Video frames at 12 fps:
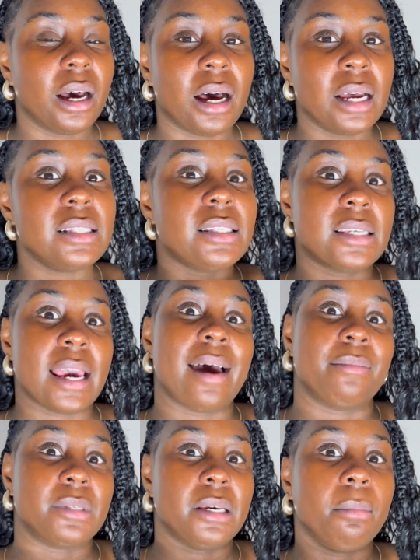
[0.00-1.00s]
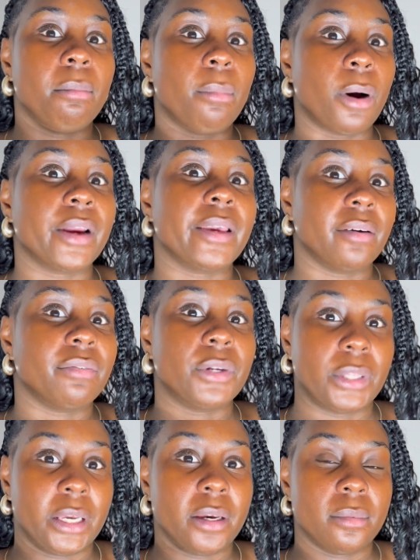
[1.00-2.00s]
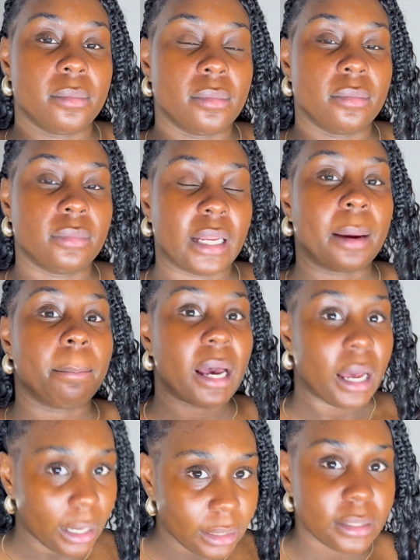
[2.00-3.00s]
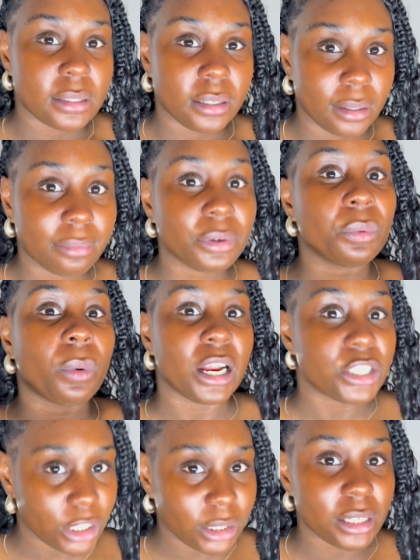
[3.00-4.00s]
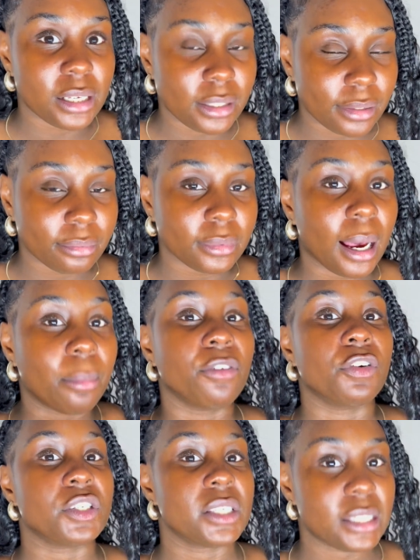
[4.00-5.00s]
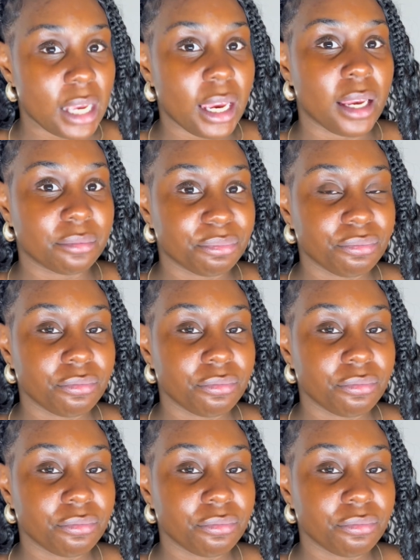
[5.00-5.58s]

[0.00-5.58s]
untapped market for them. Like, Pond's, if you're watching this, I'm the first to say it.